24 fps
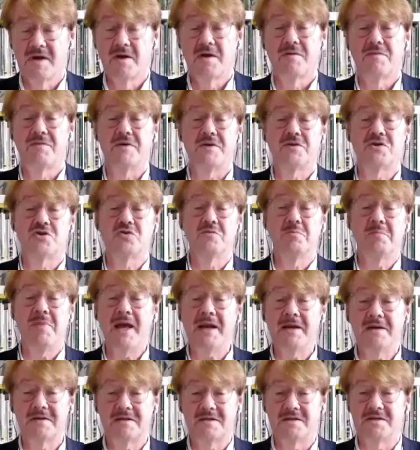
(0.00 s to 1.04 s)
the
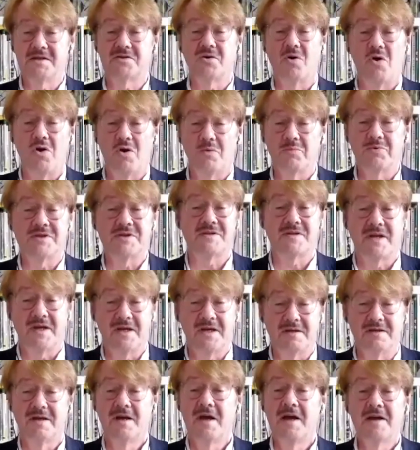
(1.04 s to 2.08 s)
humanities always said
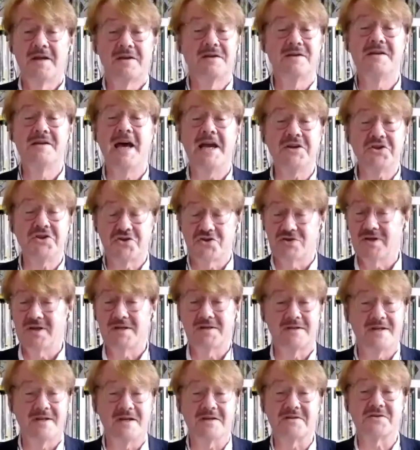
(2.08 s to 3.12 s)
nature
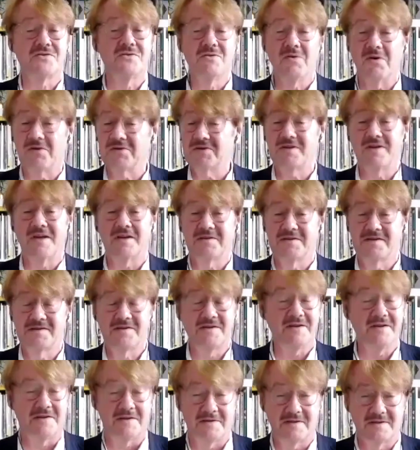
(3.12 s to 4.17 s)
does not
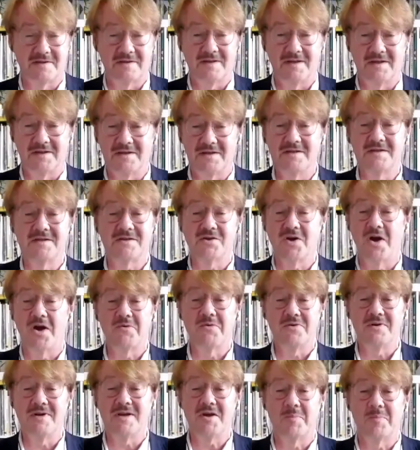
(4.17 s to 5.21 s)
exist. It is
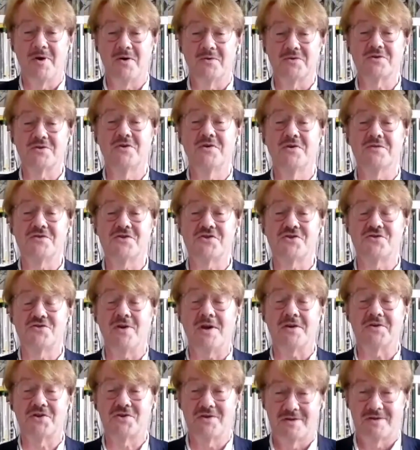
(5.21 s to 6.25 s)
only about
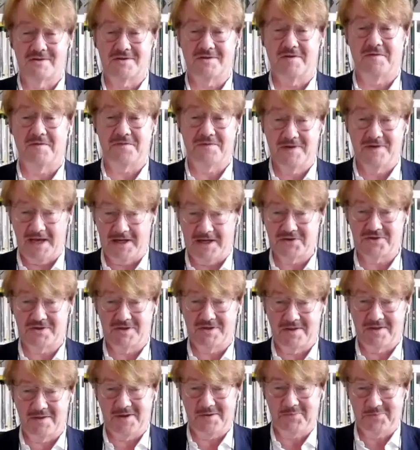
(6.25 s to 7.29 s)
constructions of nature
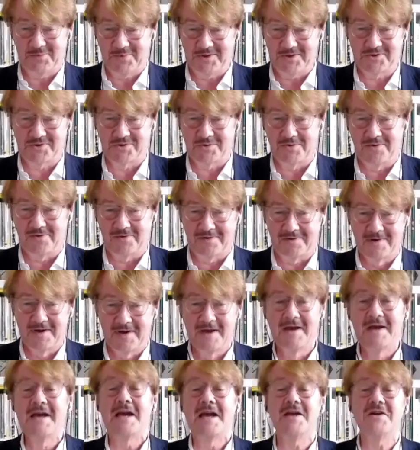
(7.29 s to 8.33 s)
that we talk
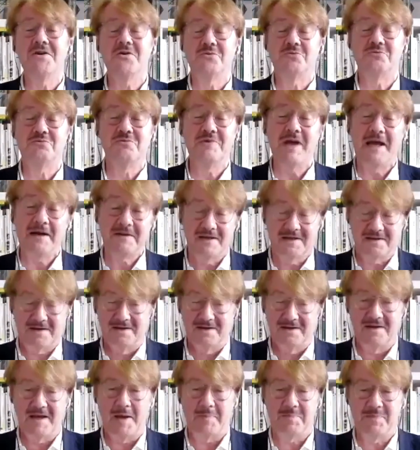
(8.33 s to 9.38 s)
in a
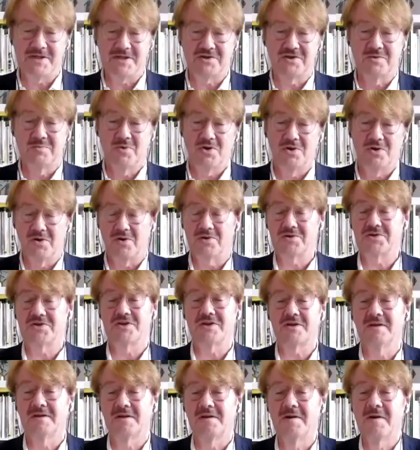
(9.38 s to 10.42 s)
radical
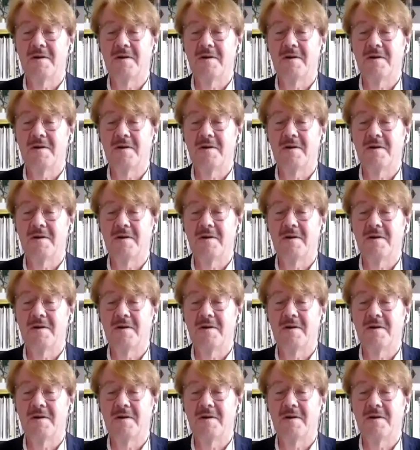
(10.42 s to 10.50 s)
epistemological